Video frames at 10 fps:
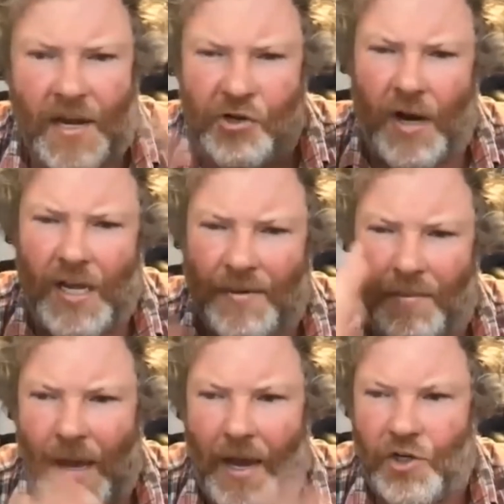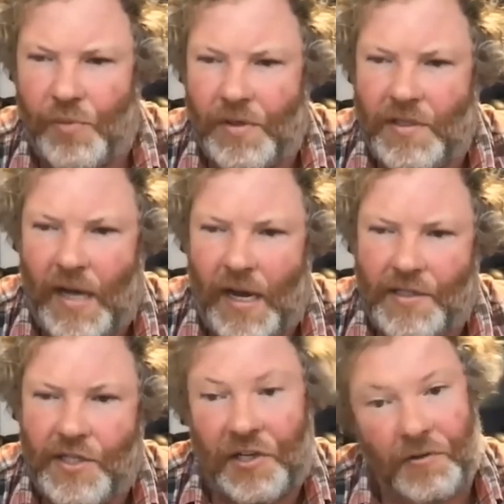to try and keep it manageable in size
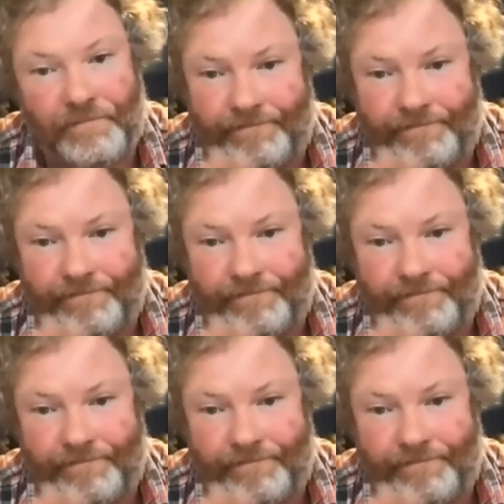too,